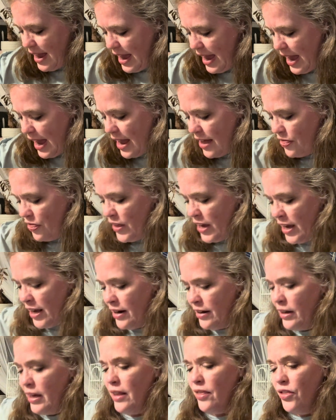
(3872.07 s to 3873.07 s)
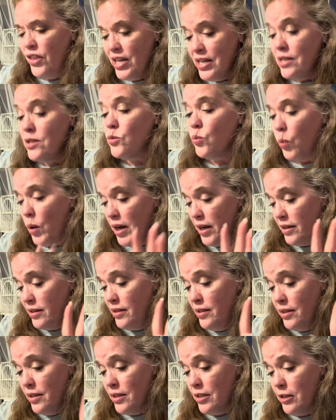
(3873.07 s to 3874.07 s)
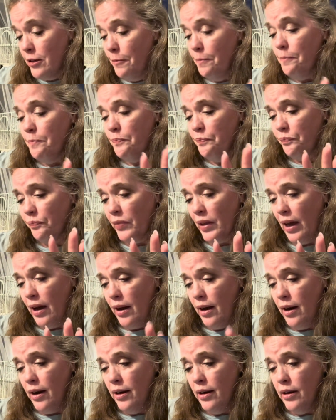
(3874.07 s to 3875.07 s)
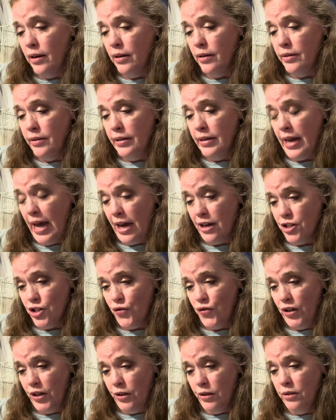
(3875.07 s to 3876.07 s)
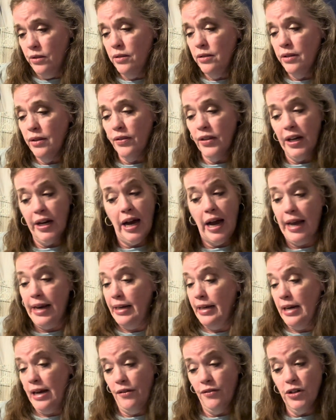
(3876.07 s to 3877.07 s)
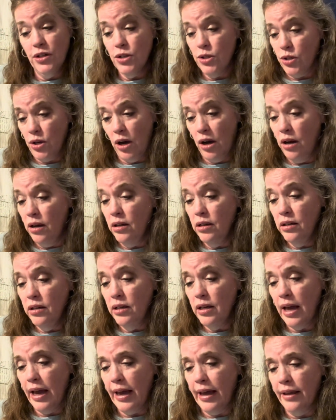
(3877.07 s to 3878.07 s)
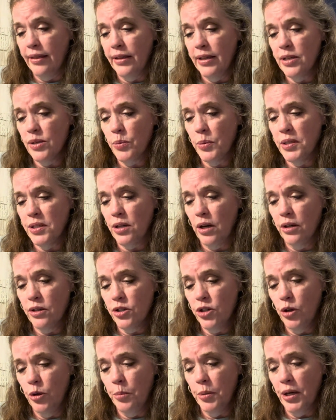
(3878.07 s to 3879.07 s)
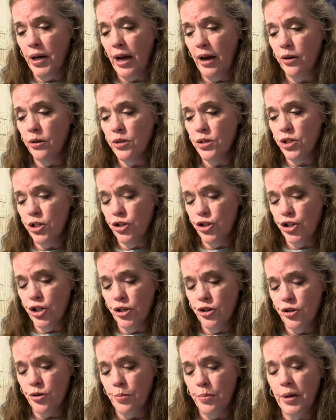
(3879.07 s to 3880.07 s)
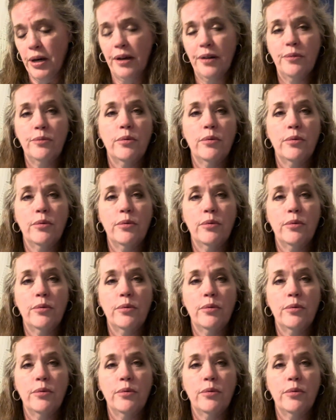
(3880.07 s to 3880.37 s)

And then this was Nashville that I never saw, And this was October House Gingerbread